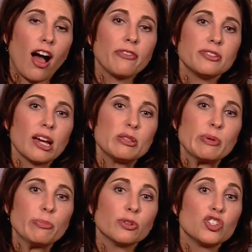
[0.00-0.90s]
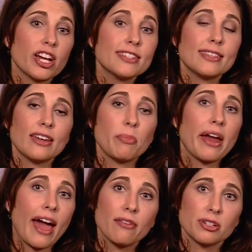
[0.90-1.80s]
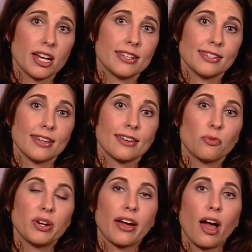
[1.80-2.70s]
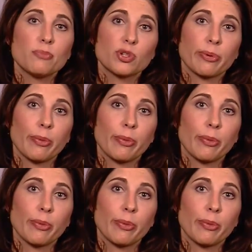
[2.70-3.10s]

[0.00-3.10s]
Oftentimes people just think about advertising when it comes to